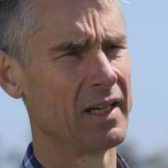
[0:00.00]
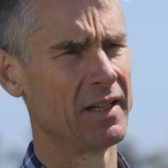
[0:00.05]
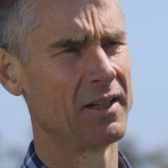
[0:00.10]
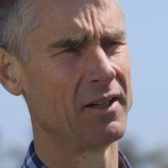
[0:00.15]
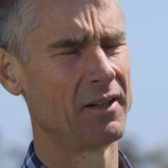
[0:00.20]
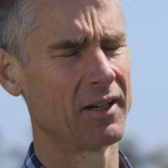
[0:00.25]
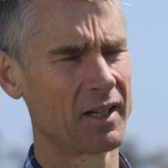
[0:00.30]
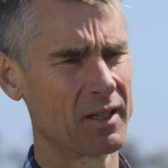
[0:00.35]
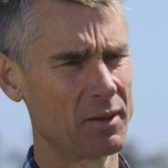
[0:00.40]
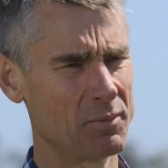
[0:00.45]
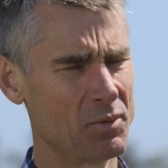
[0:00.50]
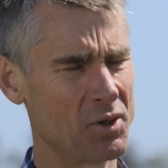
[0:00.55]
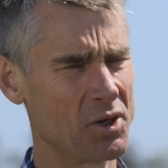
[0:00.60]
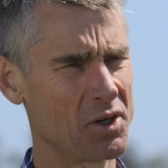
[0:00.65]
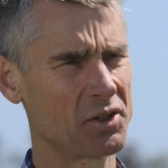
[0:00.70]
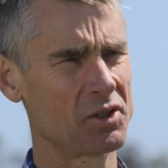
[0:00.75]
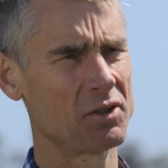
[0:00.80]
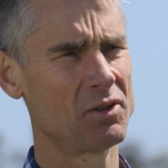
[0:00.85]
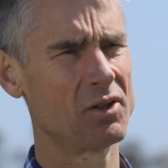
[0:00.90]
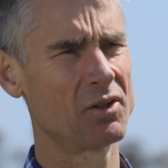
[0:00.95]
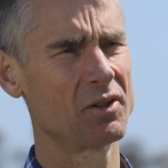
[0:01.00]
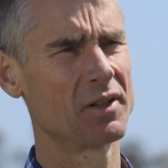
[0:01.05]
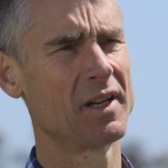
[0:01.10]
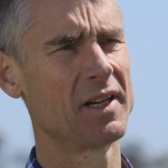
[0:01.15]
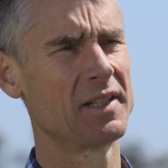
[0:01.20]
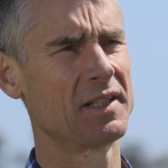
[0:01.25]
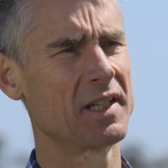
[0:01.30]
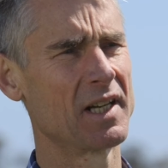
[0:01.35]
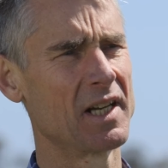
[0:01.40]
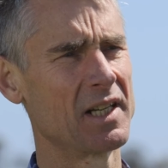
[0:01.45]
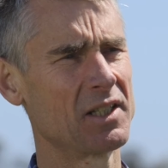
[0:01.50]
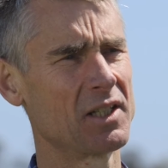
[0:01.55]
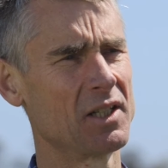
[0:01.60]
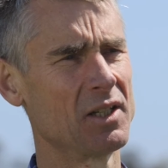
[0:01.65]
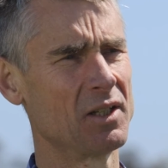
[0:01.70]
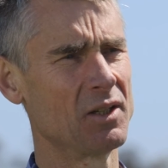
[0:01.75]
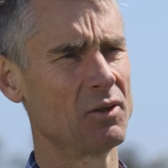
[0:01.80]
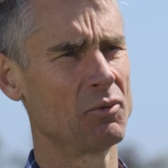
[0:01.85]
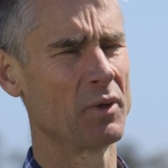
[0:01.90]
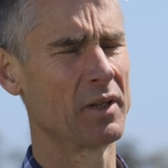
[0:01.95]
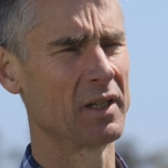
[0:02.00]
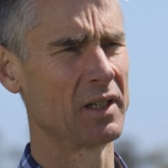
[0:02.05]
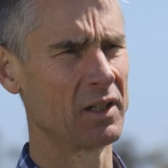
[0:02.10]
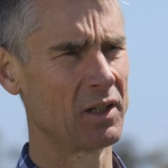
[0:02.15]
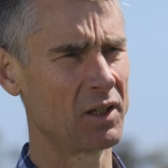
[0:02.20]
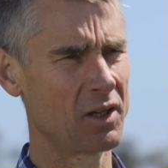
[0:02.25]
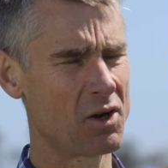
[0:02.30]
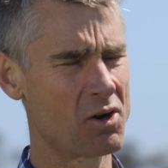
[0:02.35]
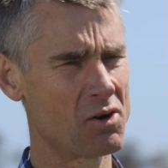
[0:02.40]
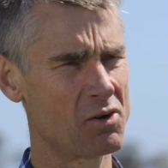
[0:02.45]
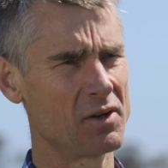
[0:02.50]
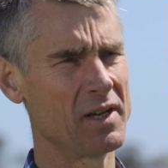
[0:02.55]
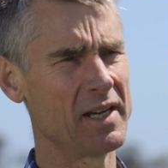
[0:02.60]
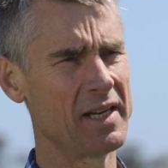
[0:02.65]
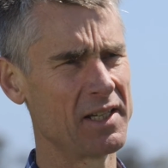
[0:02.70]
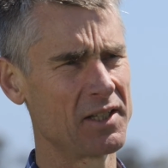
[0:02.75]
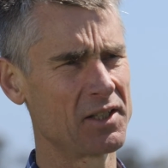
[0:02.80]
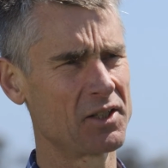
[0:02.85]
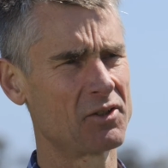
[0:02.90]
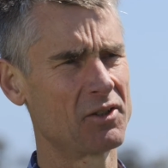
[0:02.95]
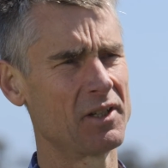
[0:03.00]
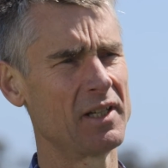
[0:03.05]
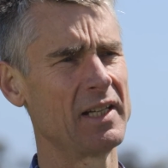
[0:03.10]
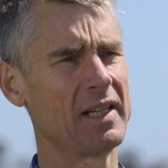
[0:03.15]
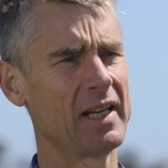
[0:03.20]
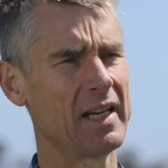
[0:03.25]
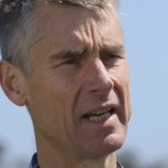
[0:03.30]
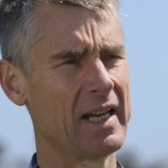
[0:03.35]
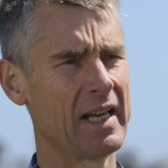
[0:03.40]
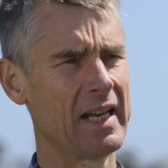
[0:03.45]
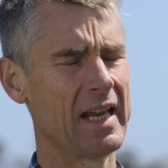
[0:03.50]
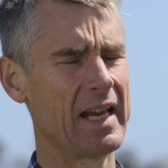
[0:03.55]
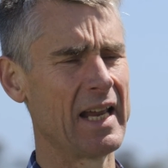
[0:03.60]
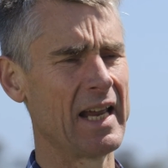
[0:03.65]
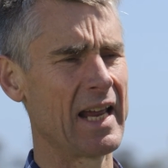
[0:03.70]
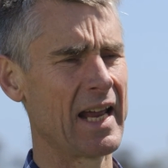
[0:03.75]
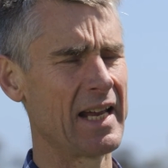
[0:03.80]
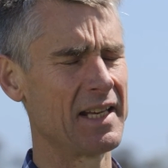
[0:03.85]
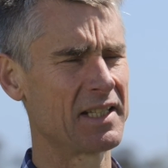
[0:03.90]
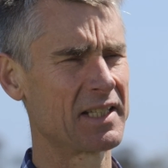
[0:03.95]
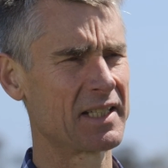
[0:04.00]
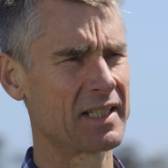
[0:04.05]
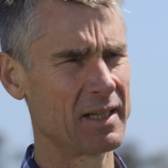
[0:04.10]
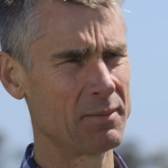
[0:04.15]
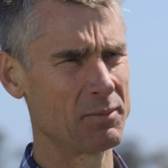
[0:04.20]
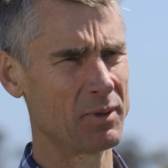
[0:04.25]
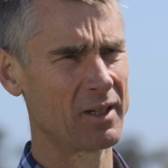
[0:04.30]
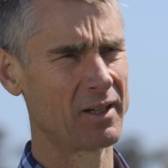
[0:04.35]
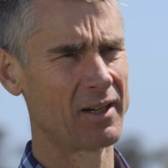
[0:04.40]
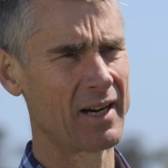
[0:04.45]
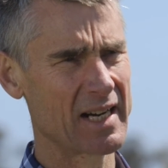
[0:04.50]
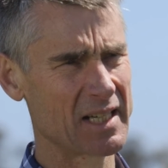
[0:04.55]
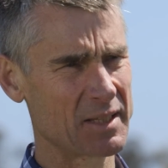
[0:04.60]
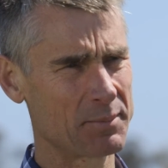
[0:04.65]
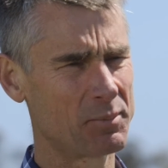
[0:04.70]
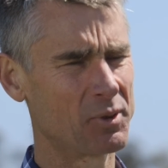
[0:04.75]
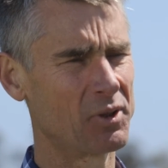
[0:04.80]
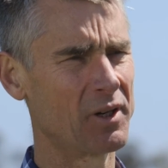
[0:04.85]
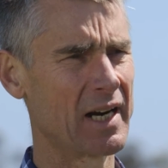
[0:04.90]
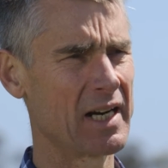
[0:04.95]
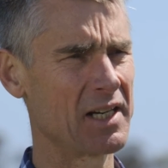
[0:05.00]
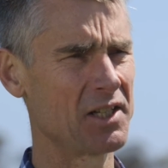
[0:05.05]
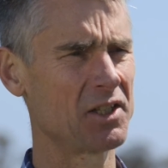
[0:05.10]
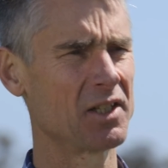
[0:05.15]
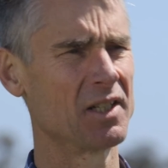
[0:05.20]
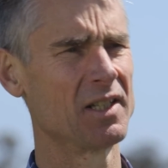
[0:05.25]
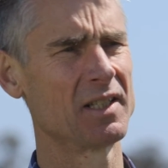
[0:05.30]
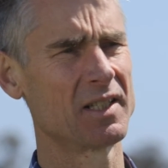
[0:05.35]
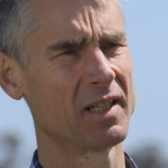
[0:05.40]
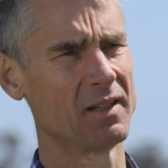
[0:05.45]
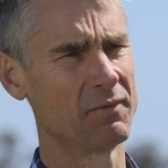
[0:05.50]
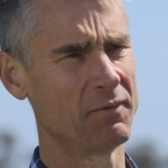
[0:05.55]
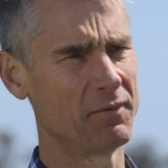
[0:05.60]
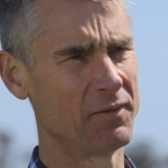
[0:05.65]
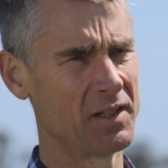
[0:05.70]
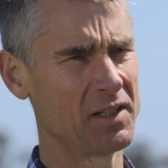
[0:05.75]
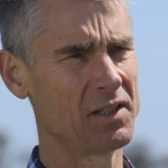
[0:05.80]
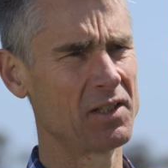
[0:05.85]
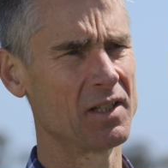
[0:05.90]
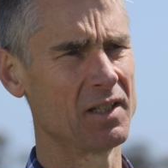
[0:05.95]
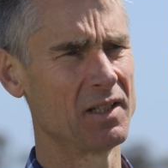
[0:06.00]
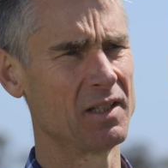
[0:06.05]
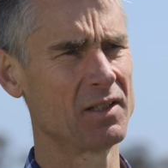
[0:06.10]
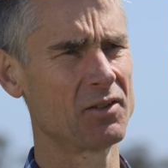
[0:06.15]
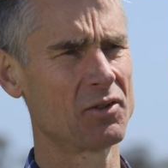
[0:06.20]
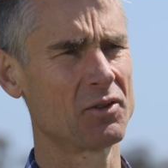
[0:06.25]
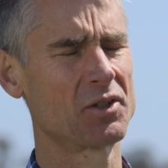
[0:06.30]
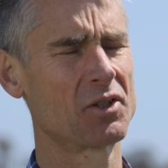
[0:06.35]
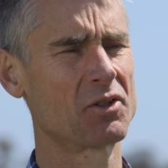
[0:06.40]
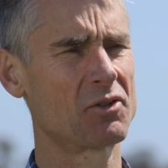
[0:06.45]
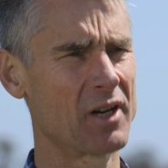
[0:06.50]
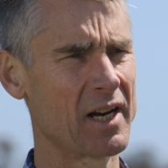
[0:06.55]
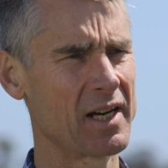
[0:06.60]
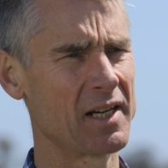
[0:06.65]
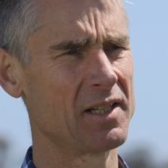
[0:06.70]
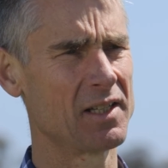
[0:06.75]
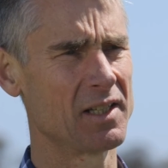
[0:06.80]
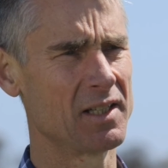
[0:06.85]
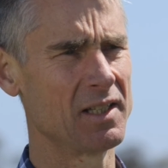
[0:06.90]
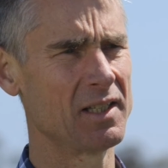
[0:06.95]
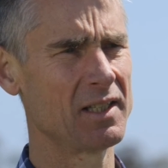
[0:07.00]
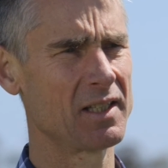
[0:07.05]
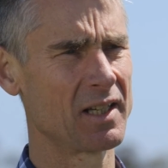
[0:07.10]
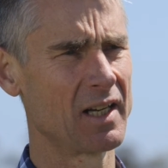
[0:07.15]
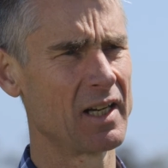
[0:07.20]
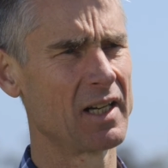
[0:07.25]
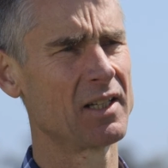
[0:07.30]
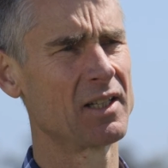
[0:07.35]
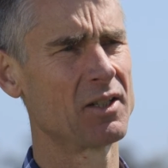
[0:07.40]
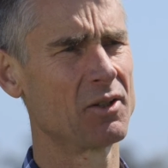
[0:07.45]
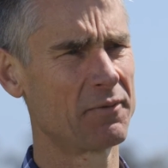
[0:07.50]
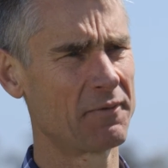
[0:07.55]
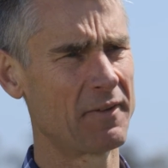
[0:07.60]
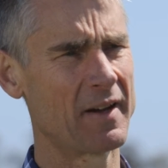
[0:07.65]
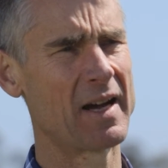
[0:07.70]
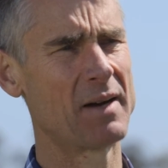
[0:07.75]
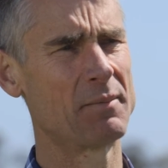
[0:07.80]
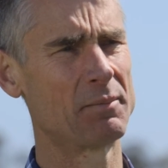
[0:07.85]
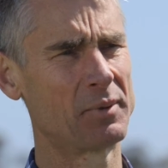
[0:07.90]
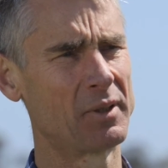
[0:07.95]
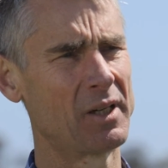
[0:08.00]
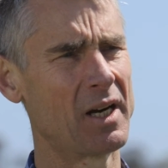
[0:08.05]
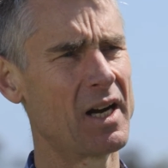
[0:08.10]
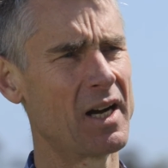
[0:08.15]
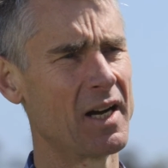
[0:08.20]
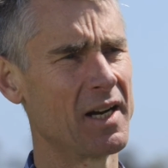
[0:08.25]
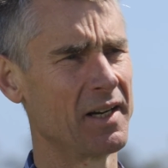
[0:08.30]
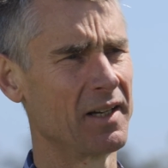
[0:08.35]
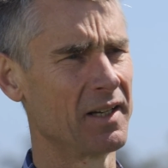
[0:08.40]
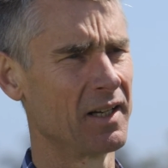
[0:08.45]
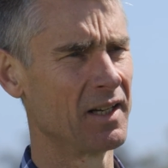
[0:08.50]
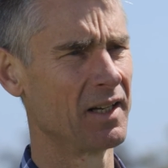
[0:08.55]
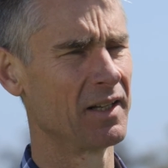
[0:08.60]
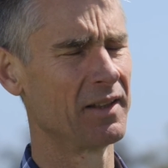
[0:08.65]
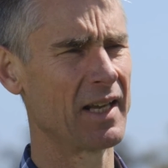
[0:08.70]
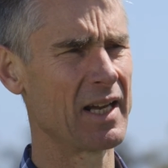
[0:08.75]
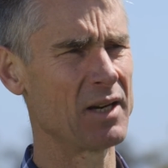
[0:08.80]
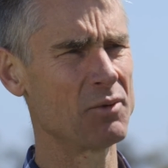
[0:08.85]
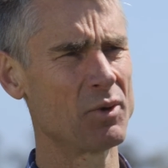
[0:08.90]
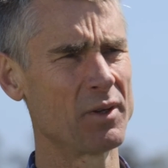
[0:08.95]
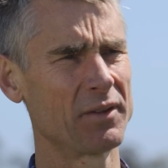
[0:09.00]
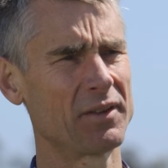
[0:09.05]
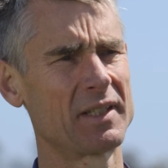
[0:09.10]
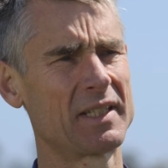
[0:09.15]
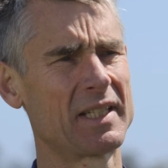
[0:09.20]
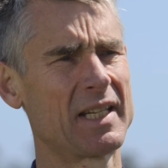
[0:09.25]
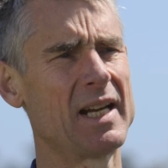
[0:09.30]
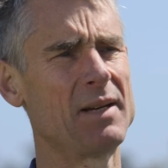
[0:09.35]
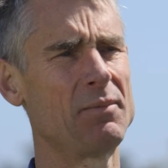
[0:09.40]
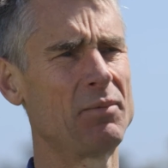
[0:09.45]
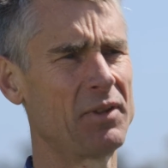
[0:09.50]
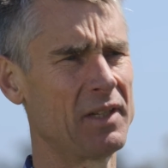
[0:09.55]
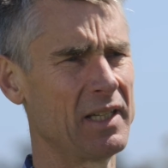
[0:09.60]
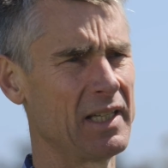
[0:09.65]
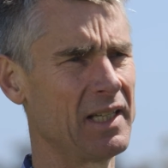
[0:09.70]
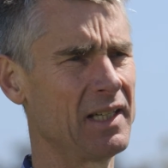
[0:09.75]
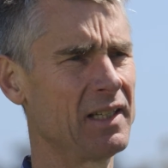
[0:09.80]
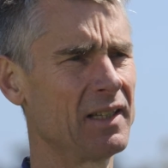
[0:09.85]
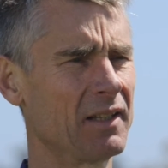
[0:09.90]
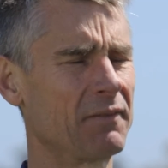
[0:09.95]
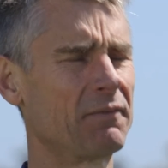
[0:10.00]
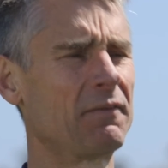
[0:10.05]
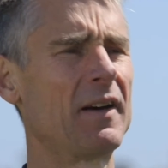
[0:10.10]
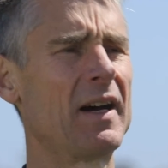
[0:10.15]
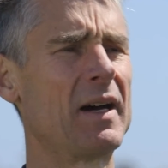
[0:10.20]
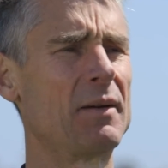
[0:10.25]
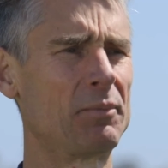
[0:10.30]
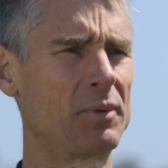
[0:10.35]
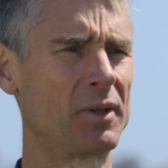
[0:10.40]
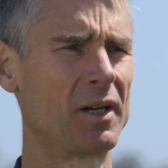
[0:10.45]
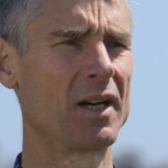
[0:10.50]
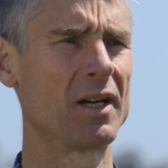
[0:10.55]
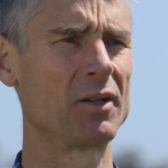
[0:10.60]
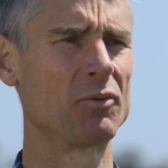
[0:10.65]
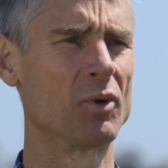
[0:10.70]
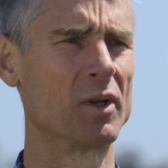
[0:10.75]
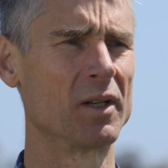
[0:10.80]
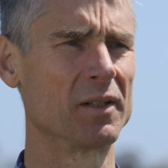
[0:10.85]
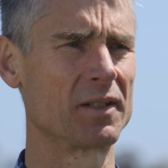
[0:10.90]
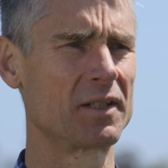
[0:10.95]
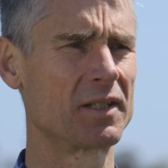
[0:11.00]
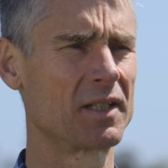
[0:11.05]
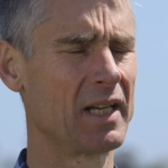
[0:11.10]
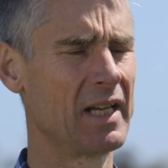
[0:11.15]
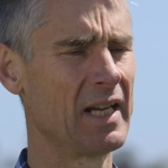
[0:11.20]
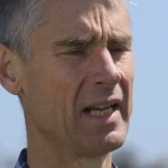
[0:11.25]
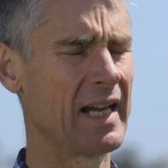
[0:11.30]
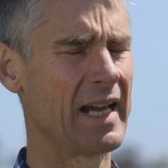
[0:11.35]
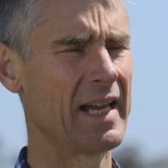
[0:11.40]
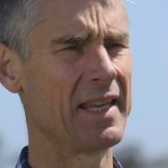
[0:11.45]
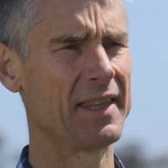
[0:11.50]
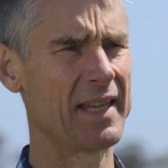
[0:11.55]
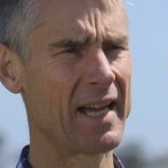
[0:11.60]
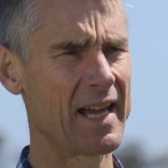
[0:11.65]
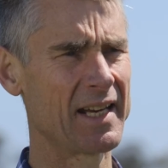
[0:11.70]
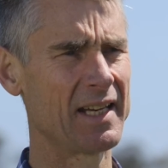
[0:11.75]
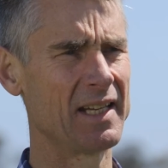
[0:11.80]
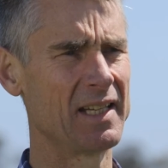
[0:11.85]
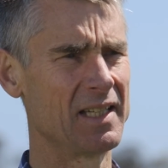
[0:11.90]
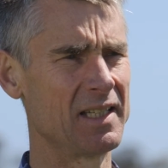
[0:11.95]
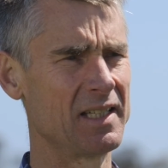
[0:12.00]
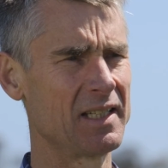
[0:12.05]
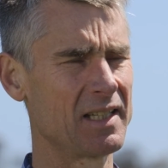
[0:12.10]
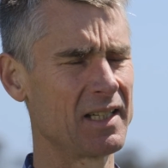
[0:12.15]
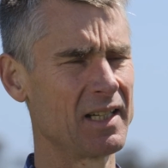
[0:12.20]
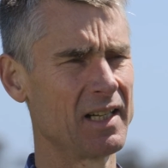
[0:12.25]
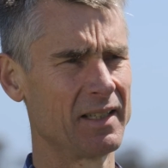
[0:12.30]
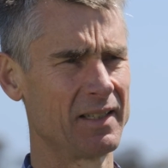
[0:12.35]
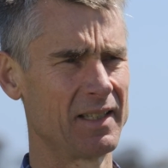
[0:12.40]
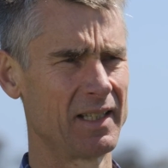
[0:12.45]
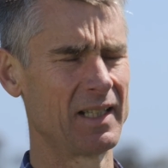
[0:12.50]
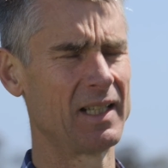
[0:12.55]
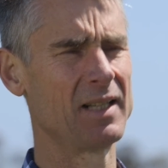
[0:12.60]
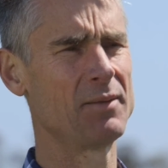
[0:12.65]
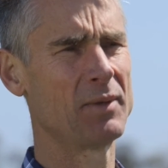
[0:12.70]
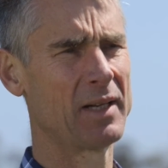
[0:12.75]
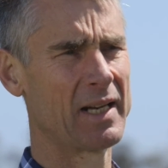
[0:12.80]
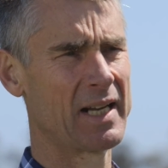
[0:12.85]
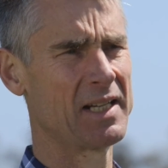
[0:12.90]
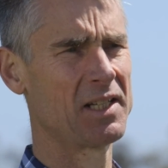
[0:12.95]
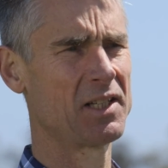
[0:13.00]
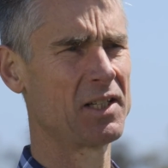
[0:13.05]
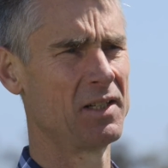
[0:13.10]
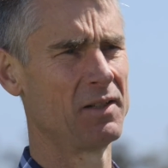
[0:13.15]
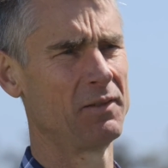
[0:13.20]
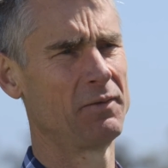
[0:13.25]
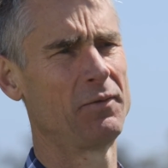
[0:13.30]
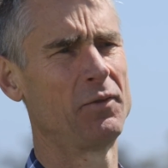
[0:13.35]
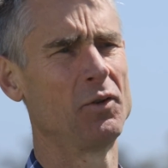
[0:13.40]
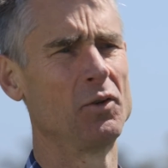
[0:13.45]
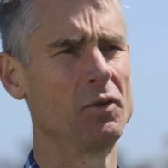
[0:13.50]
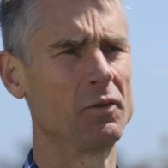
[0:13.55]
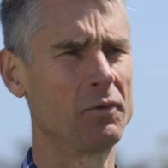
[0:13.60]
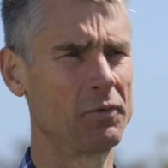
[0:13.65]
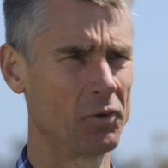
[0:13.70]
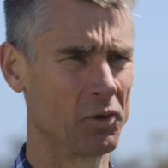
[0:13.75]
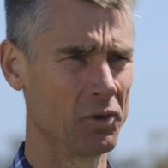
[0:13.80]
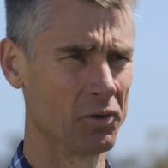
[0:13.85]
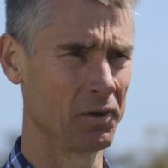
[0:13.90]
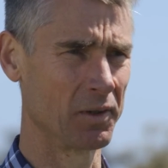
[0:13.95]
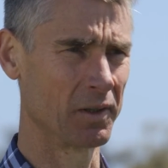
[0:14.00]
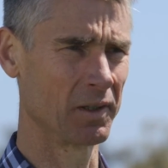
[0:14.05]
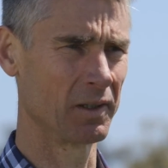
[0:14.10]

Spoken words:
They're a commercial organisation with a long history and similar aspirations and visions or strategies to Farm Pride. They want the same thing that Farm Pride wants, and that is the elimination of food fraud.